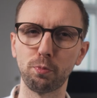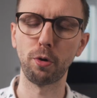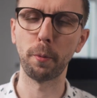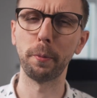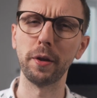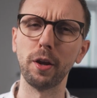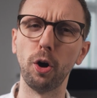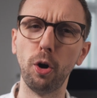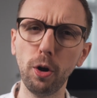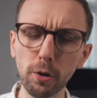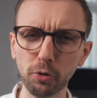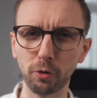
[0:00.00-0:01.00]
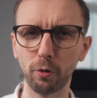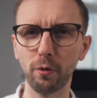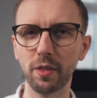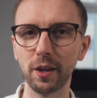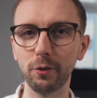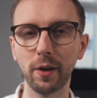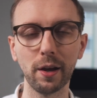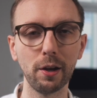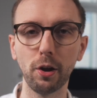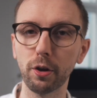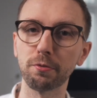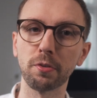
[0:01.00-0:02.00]
probably also that you get a
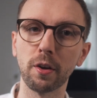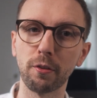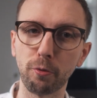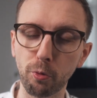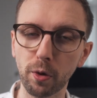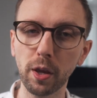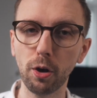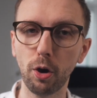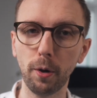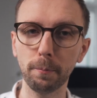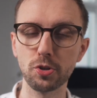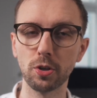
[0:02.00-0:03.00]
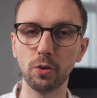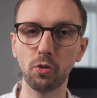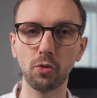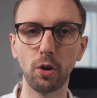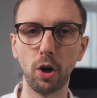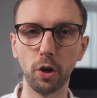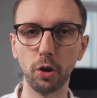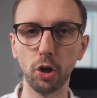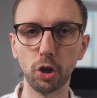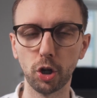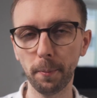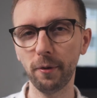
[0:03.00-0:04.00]
lot of free options on
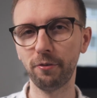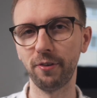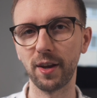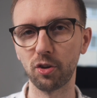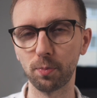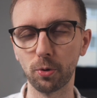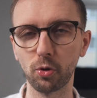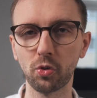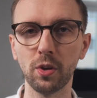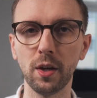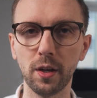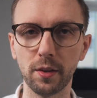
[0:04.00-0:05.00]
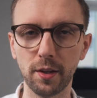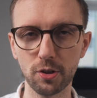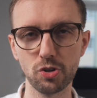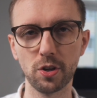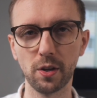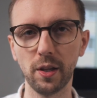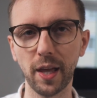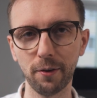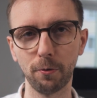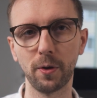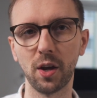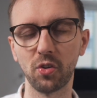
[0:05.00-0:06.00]
top of Facebook's digital
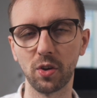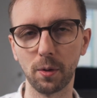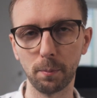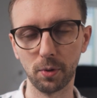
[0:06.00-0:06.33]
advertising